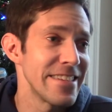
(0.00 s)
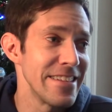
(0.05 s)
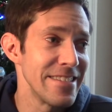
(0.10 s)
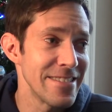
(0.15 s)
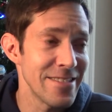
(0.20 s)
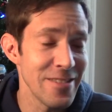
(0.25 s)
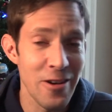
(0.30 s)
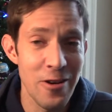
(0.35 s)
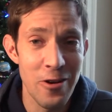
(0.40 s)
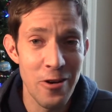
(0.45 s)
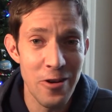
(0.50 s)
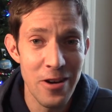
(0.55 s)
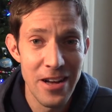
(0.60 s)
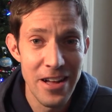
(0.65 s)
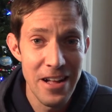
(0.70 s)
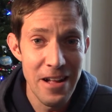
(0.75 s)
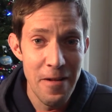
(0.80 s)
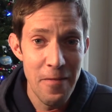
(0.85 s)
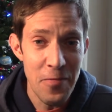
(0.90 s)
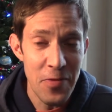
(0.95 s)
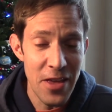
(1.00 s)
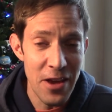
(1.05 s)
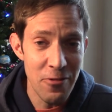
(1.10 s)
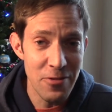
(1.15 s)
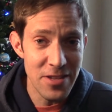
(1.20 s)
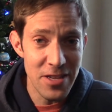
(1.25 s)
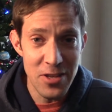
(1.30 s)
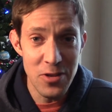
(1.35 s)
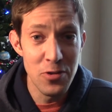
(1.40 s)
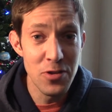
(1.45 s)
And so it
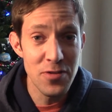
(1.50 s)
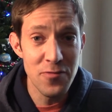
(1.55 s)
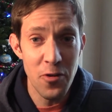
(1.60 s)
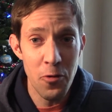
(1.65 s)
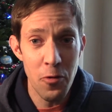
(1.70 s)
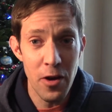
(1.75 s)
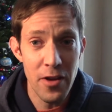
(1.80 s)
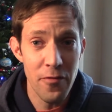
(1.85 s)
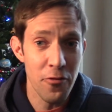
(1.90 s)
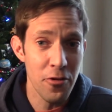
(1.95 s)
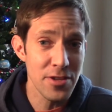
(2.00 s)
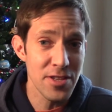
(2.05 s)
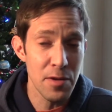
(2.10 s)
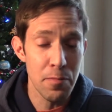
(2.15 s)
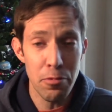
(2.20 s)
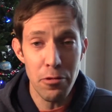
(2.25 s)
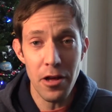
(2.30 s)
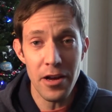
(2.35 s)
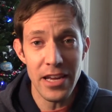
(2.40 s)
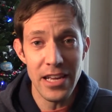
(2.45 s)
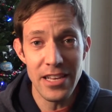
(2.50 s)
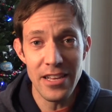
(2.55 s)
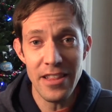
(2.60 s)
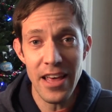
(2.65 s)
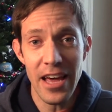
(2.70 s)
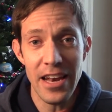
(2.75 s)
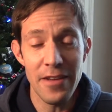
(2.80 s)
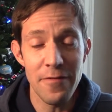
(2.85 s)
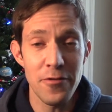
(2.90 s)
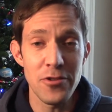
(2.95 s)
was a useful way for us to plug into
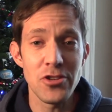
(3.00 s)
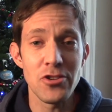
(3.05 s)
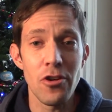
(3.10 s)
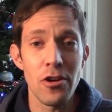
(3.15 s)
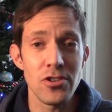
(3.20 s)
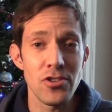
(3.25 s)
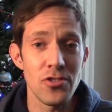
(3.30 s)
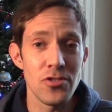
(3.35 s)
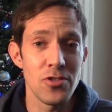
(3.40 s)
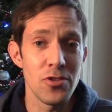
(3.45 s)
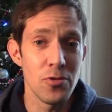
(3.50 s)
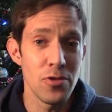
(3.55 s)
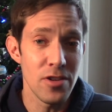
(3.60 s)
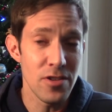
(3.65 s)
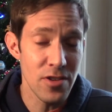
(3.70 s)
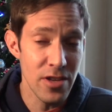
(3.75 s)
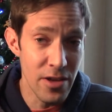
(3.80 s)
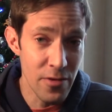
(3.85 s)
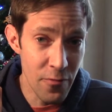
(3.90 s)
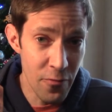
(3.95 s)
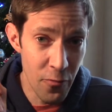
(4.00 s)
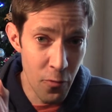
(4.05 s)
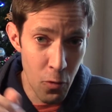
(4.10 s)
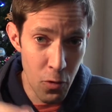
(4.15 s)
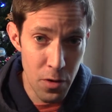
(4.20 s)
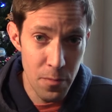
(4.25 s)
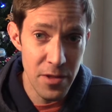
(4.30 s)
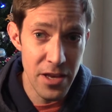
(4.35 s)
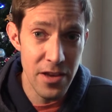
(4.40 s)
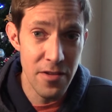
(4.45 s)
that infrastructure to, to
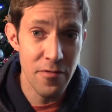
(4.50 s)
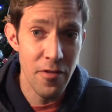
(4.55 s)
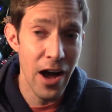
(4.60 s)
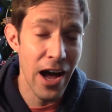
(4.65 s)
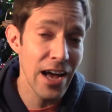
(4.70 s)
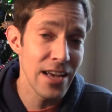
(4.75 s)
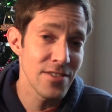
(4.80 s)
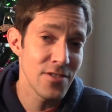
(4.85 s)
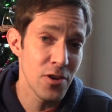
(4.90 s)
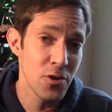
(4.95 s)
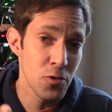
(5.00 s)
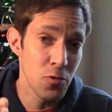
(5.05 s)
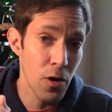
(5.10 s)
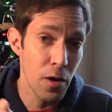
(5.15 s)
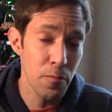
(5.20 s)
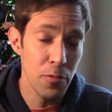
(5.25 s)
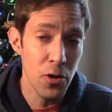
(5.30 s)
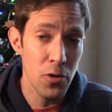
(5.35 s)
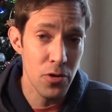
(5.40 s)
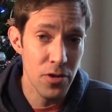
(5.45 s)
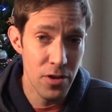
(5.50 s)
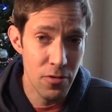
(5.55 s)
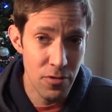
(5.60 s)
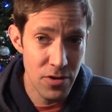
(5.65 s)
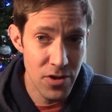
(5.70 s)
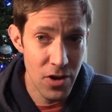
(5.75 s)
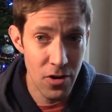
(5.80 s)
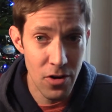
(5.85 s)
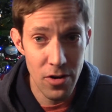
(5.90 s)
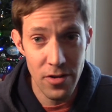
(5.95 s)
inform the advisor who uploaded the
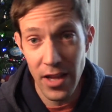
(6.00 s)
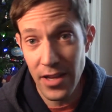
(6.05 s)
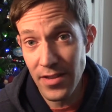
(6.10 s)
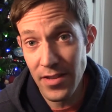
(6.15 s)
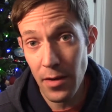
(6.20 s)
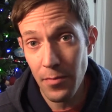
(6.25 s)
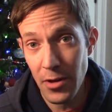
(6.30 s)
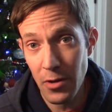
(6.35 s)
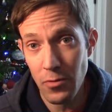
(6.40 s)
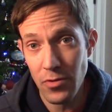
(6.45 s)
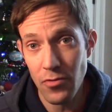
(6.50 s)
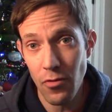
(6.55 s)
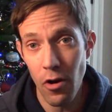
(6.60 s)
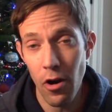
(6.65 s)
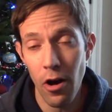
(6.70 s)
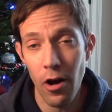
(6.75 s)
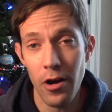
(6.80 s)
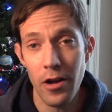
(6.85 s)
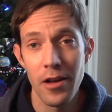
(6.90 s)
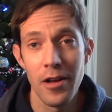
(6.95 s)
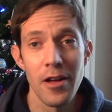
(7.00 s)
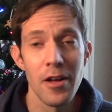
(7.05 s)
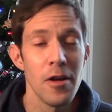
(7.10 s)
return that something was wrong.